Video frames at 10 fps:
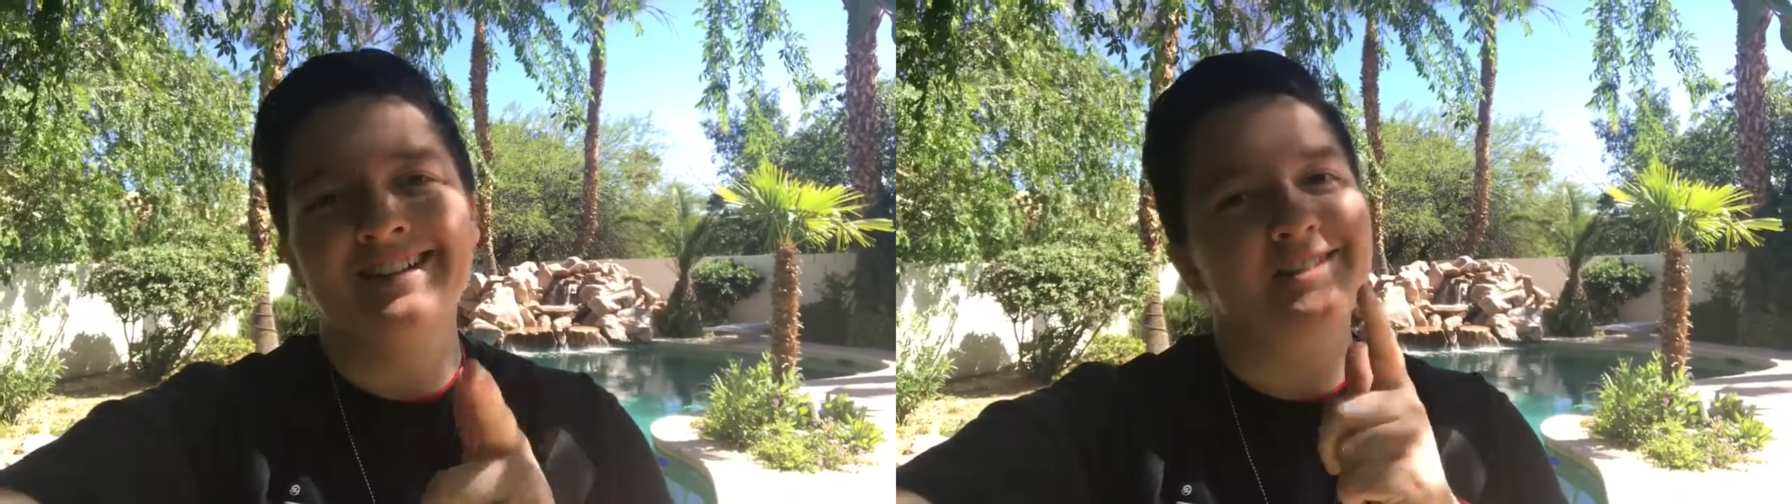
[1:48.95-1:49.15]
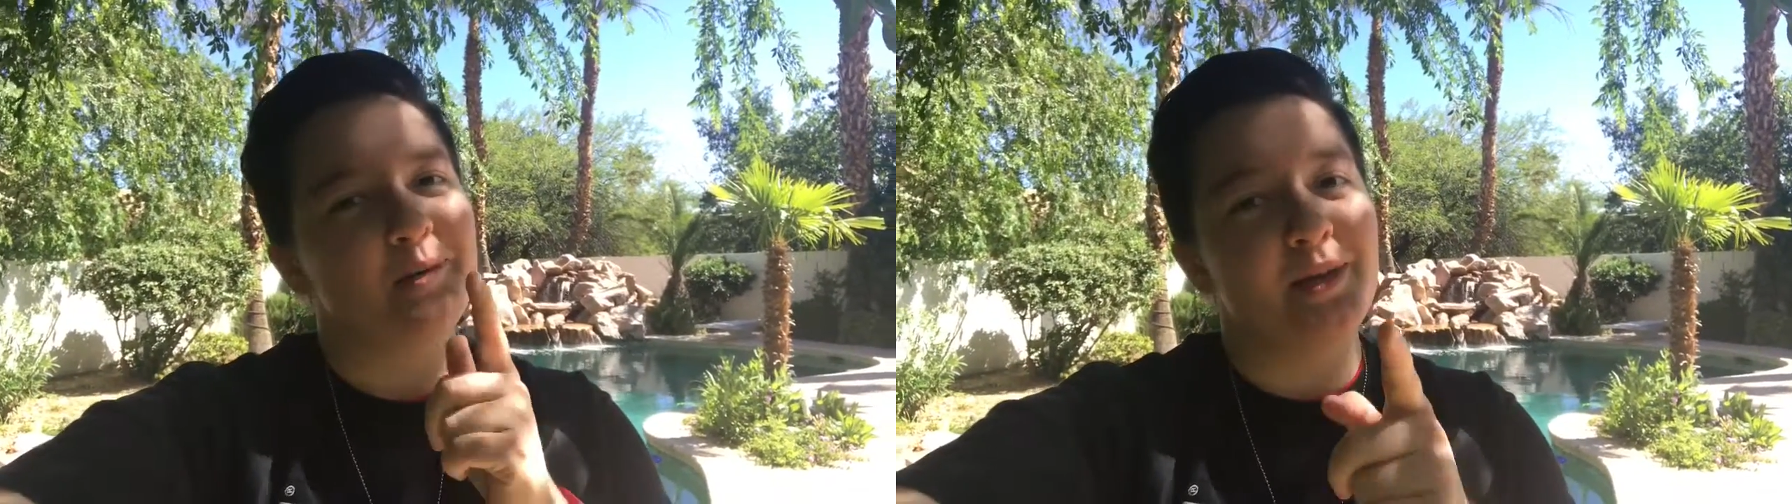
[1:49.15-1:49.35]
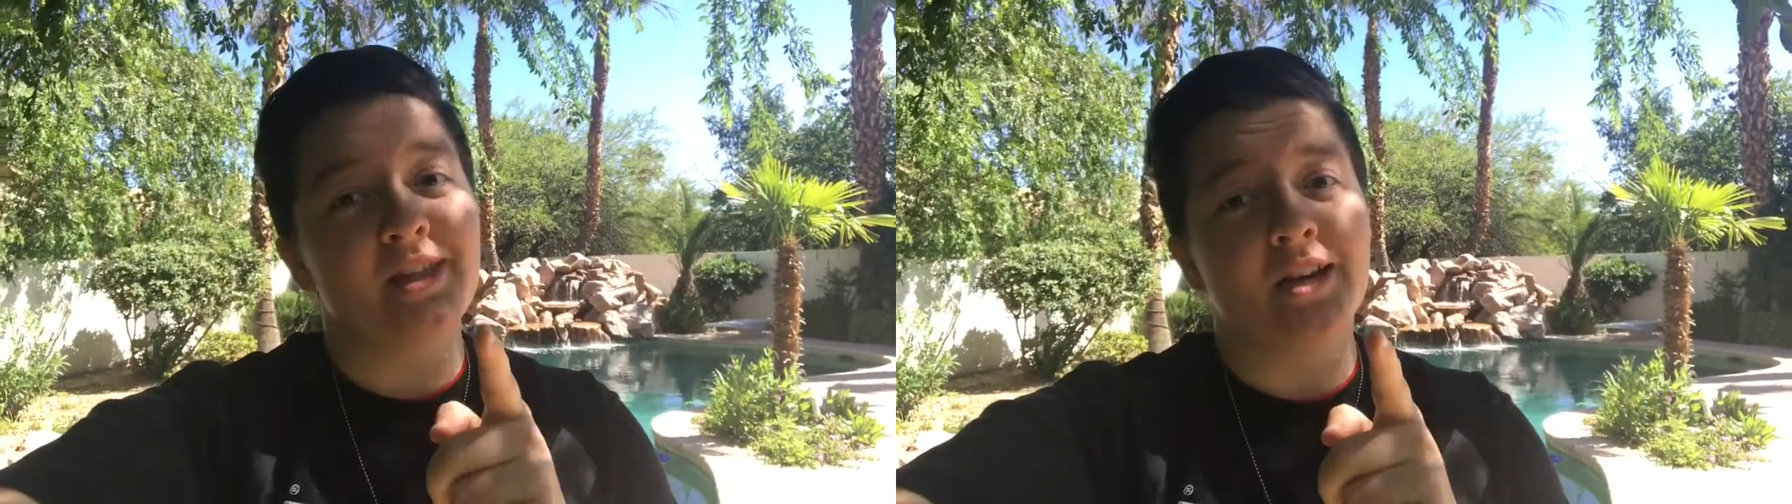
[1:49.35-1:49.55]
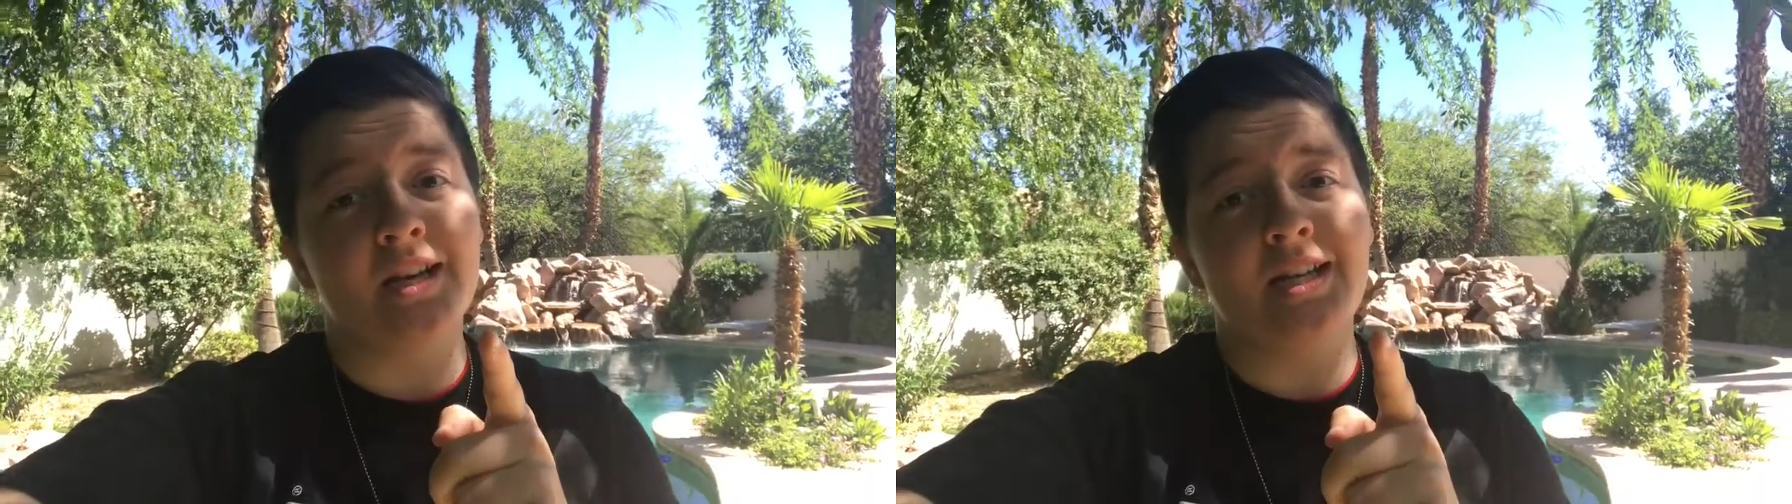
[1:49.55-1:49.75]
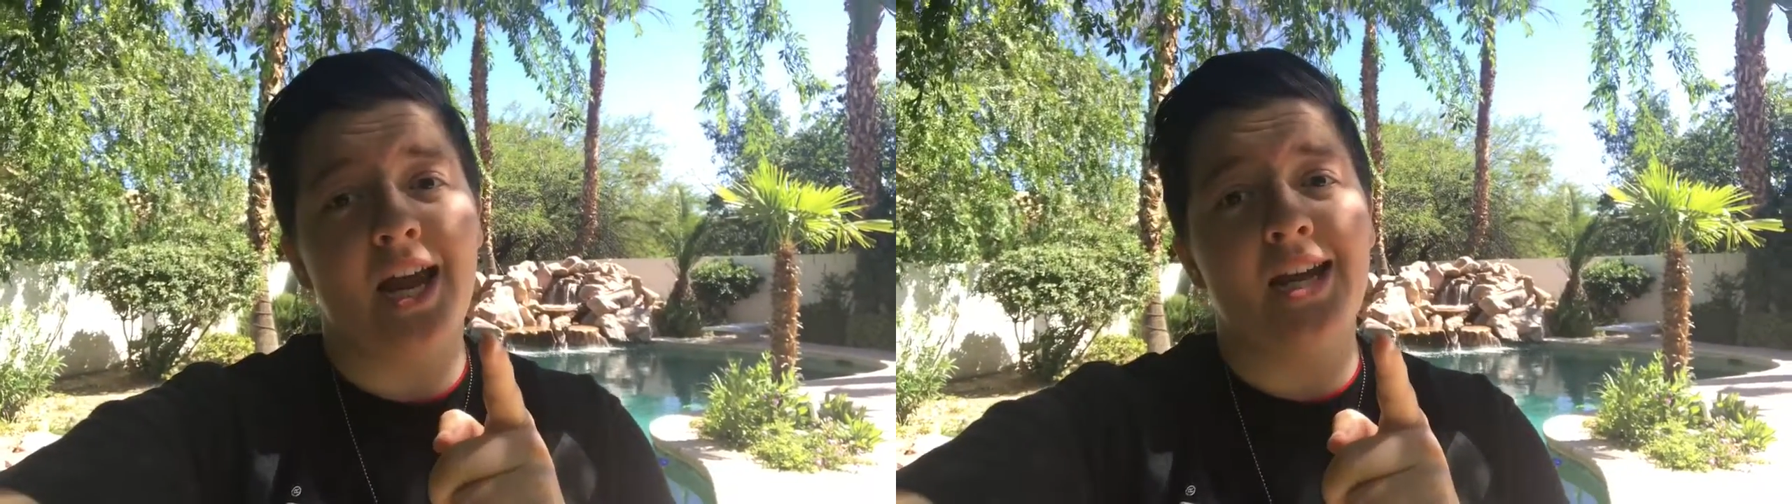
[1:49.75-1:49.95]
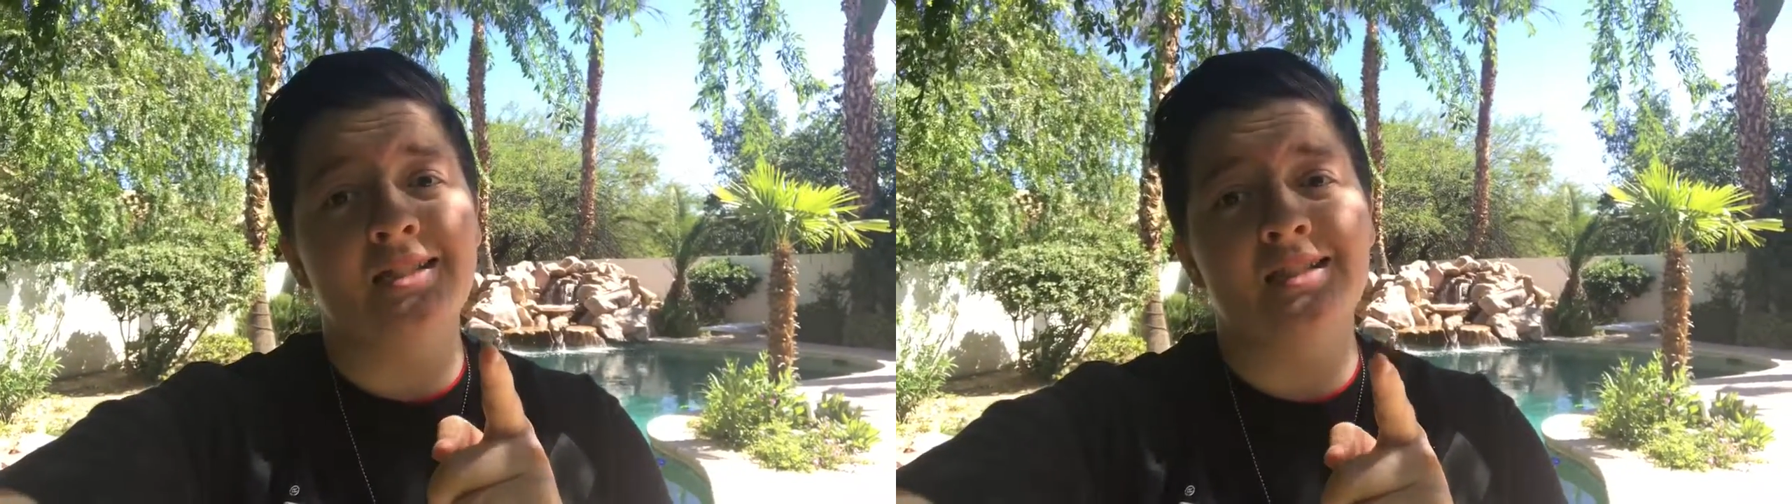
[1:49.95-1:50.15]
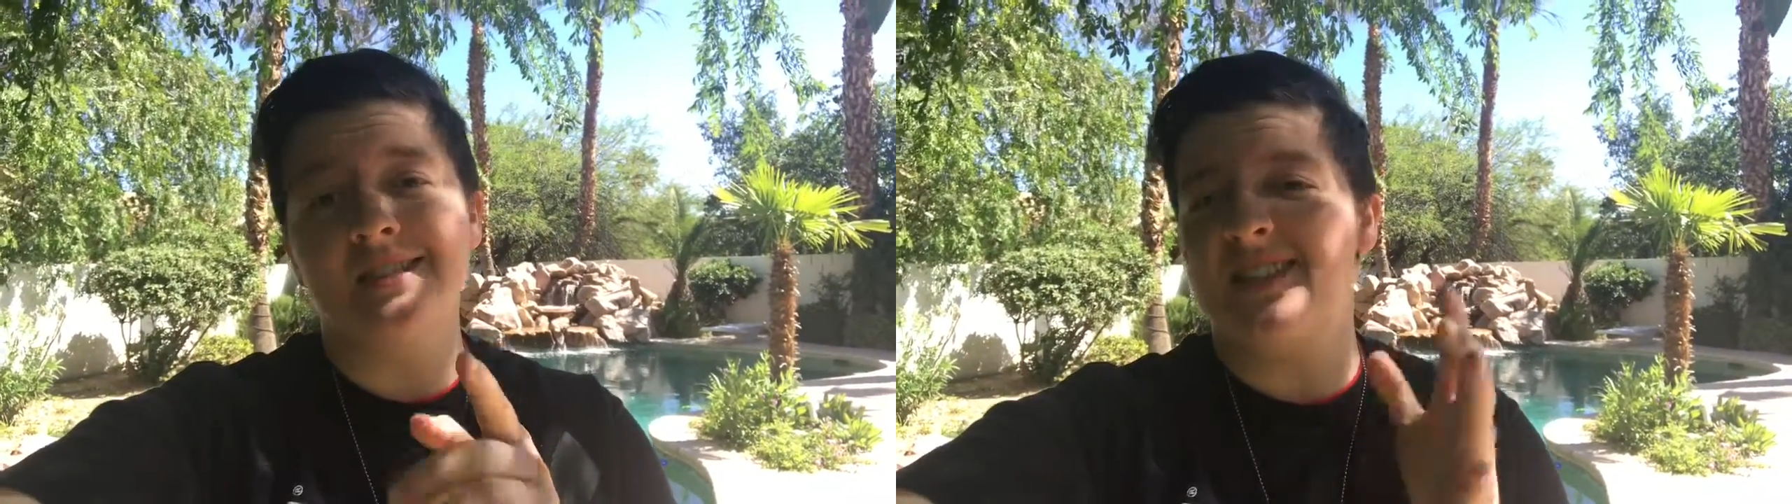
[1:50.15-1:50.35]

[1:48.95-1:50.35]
It's going to be 30 days.